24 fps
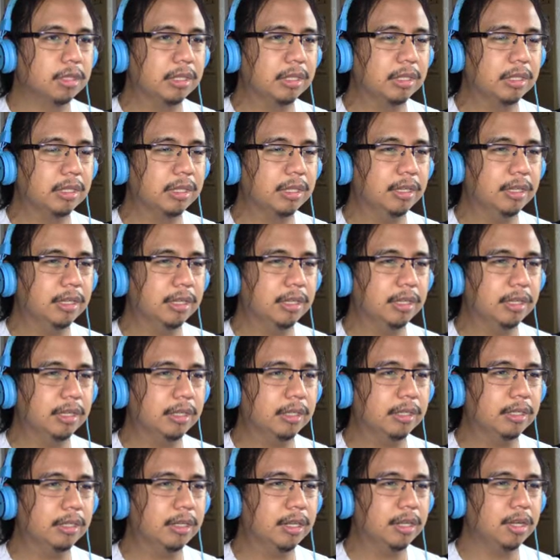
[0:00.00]

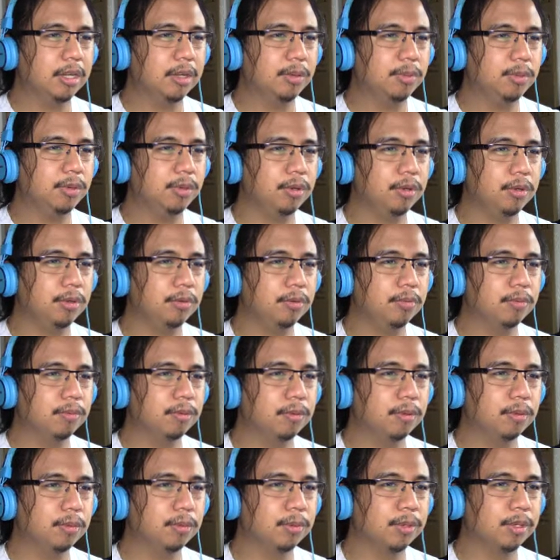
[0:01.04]
Uh, I would go
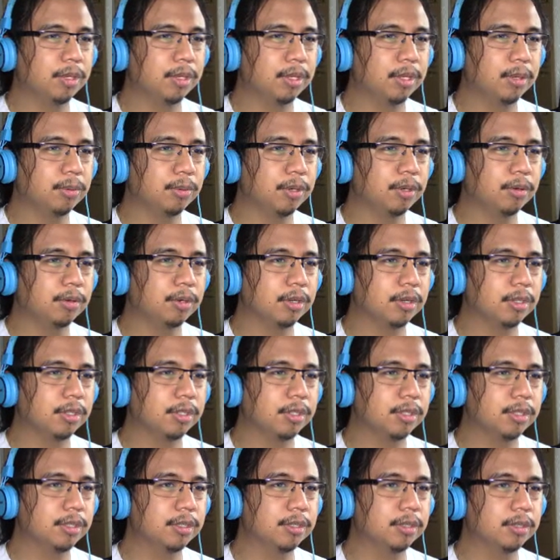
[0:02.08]
for one day, why rush?